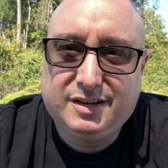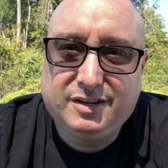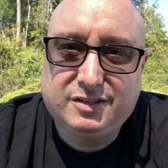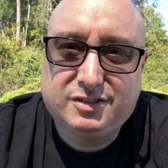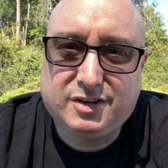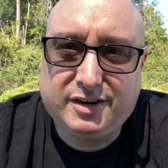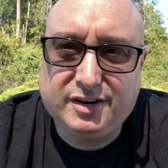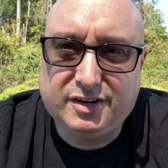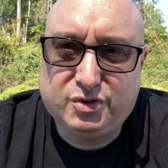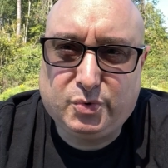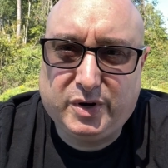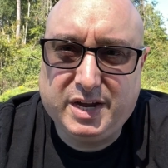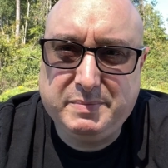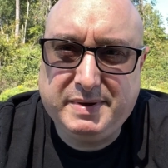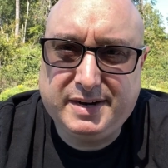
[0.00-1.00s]
Started on
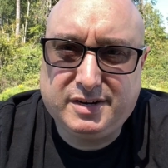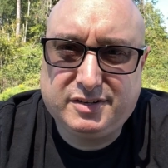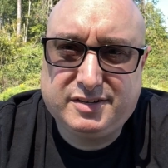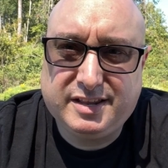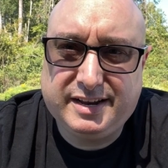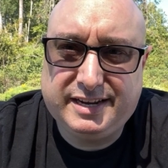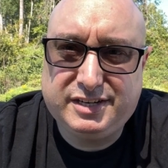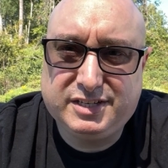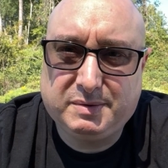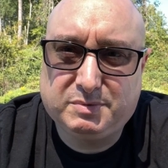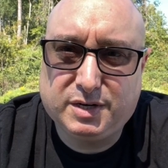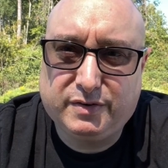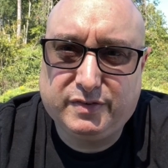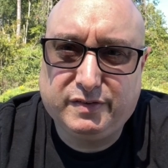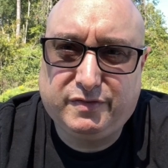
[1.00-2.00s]
twenty meters and then I jumped
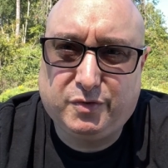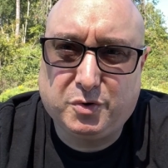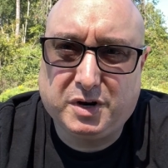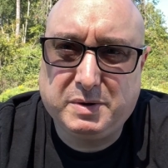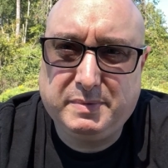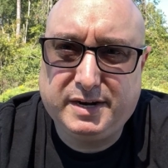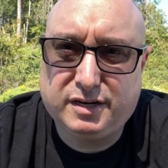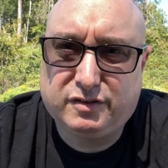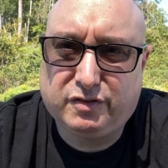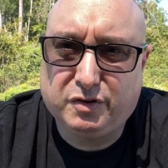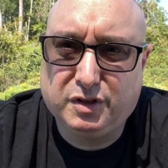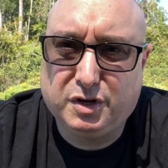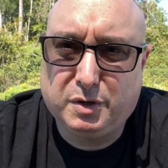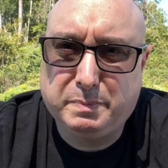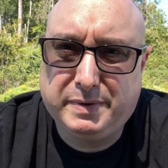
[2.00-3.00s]
over to forty meters for a
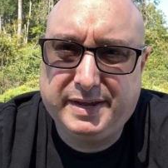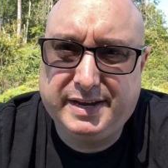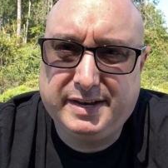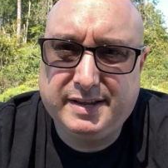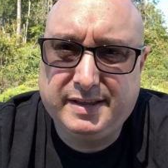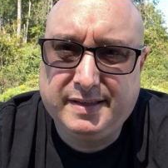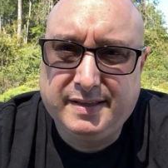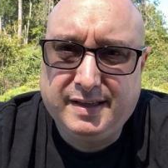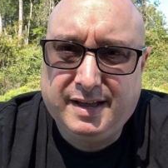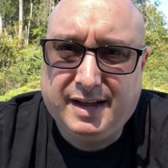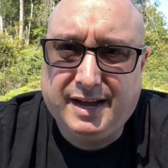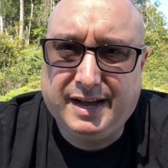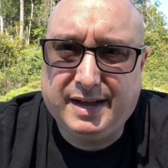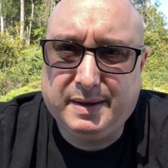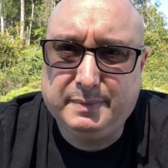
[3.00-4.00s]
little bit.
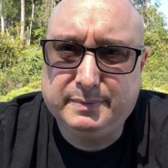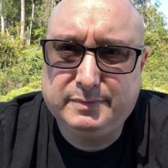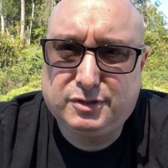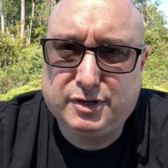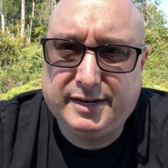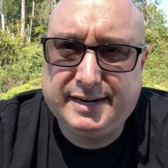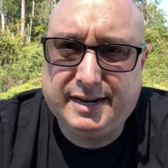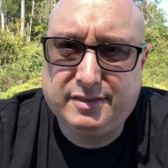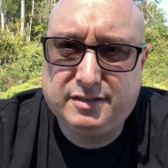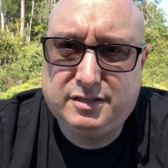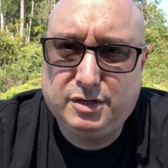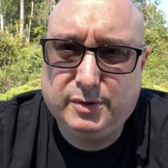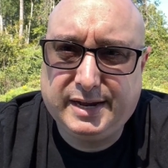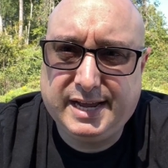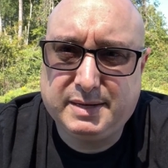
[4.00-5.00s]
Um, trying out the
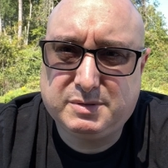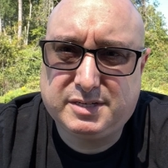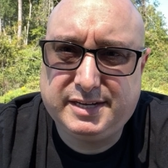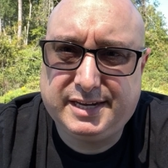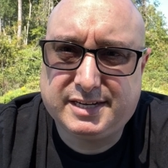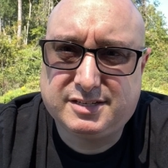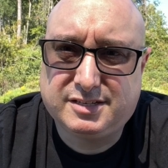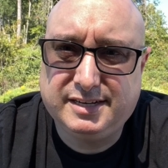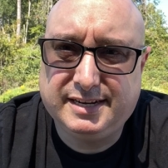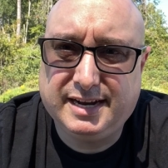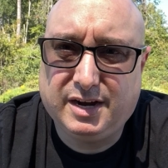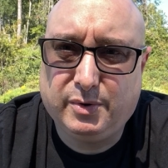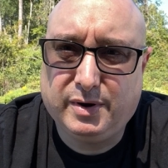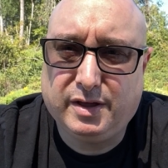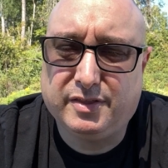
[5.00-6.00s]
two hand sticks, seeing
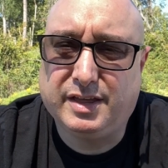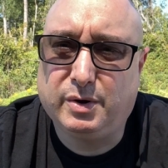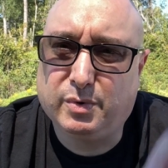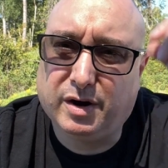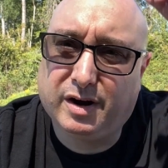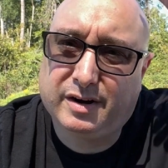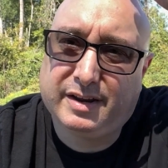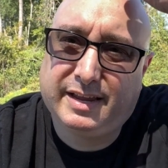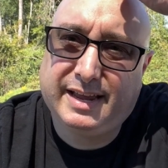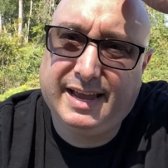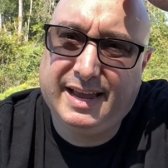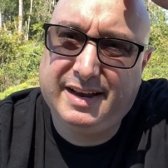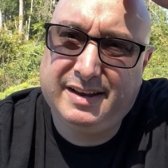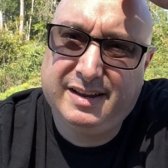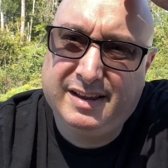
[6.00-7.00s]
how well they work
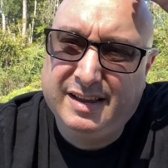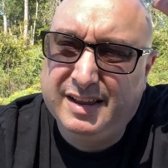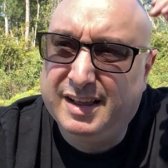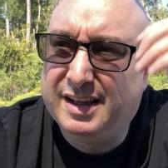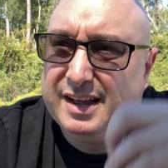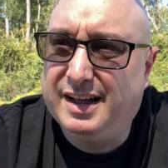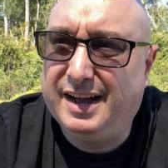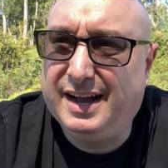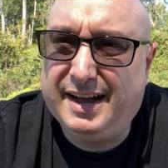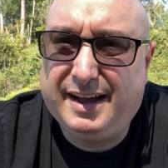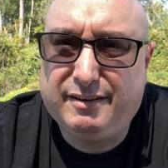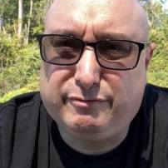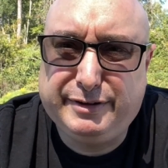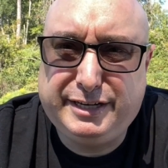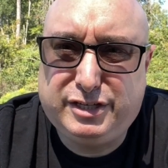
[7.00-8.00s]
again. Uh,
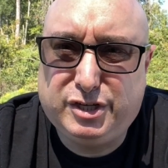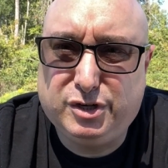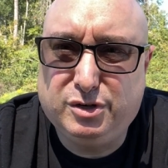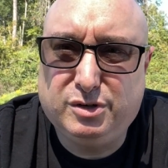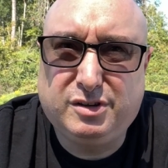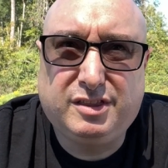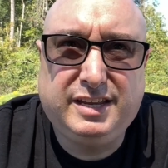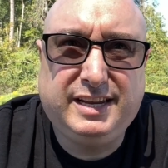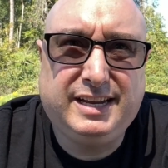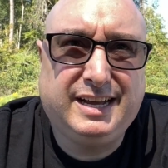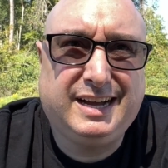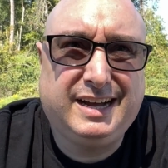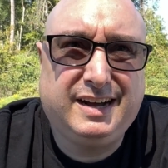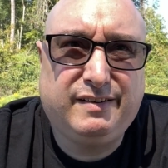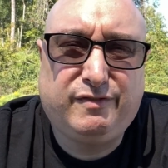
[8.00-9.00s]
retuned the
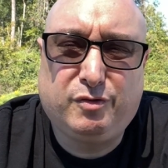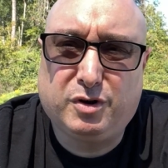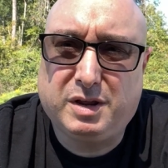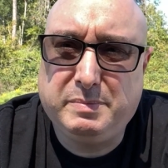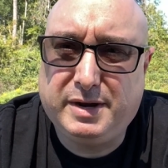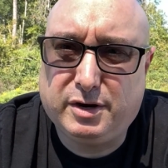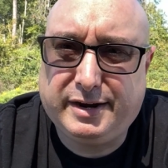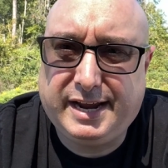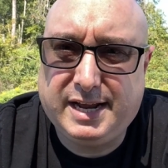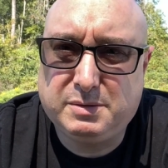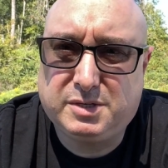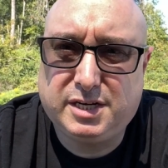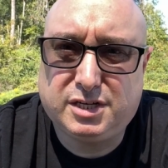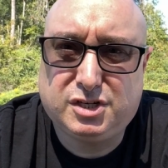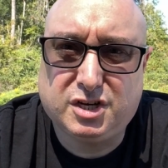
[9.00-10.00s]
uh, forty meter hand
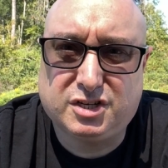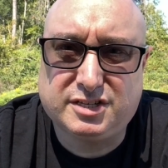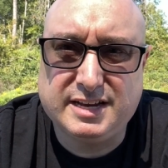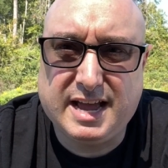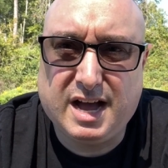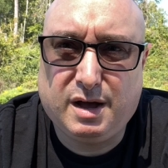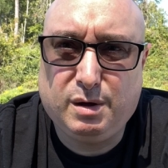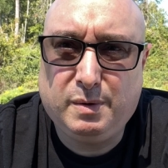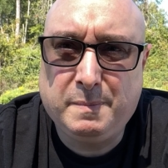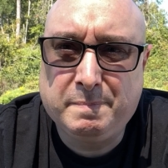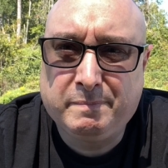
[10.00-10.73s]
stick just now